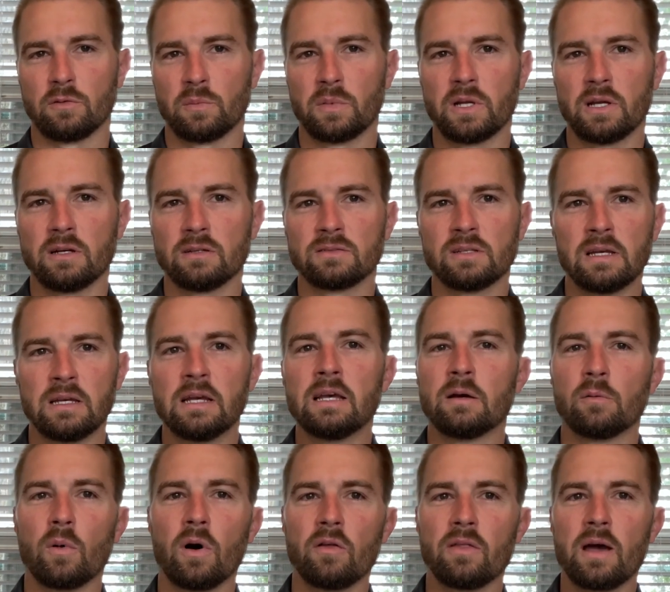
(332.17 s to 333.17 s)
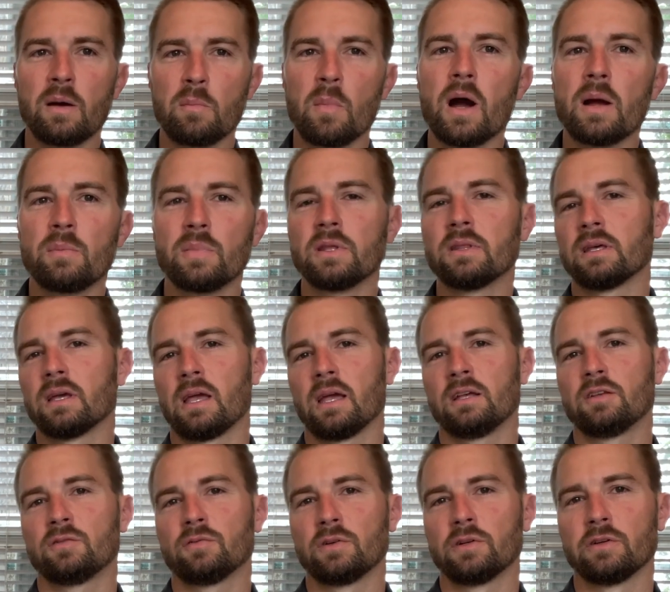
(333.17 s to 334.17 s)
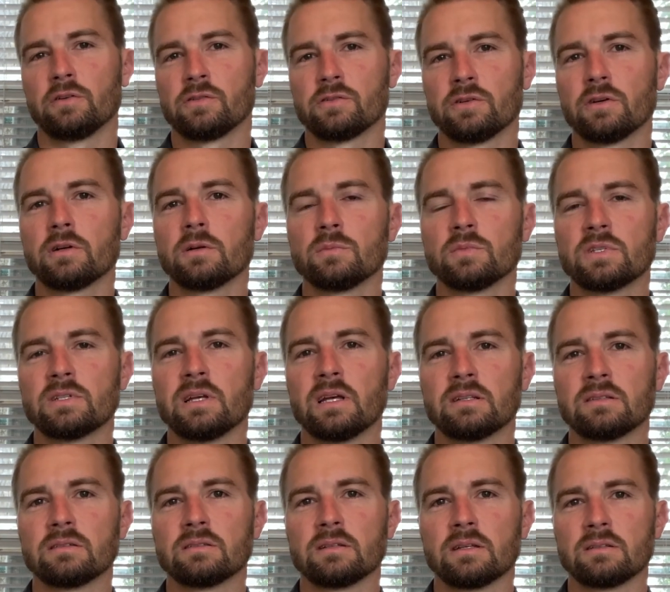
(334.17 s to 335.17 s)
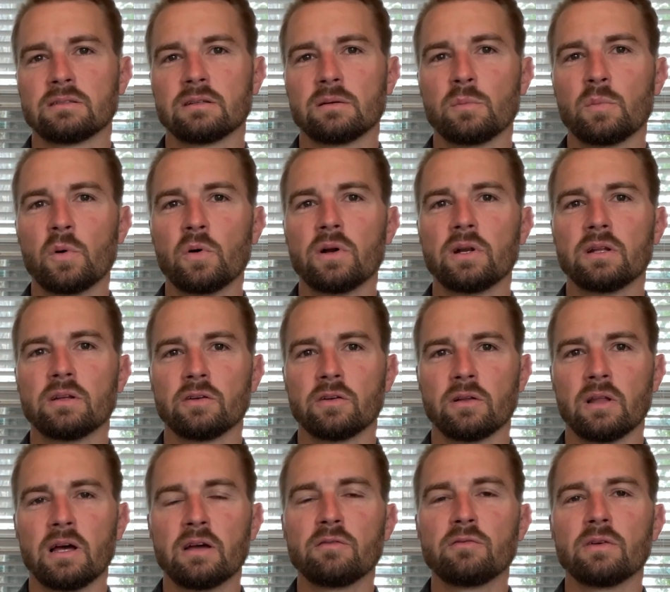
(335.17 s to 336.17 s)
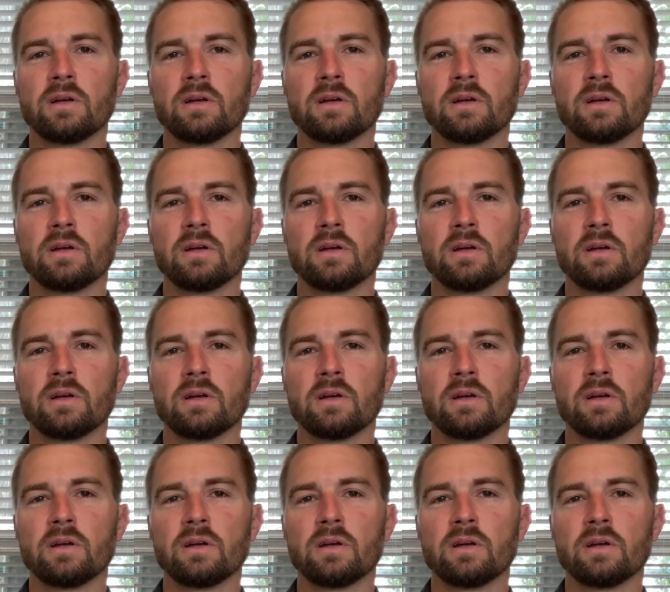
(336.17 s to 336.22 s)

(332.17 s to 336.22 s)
Because while that might be the case for your circumstances at some point in your life,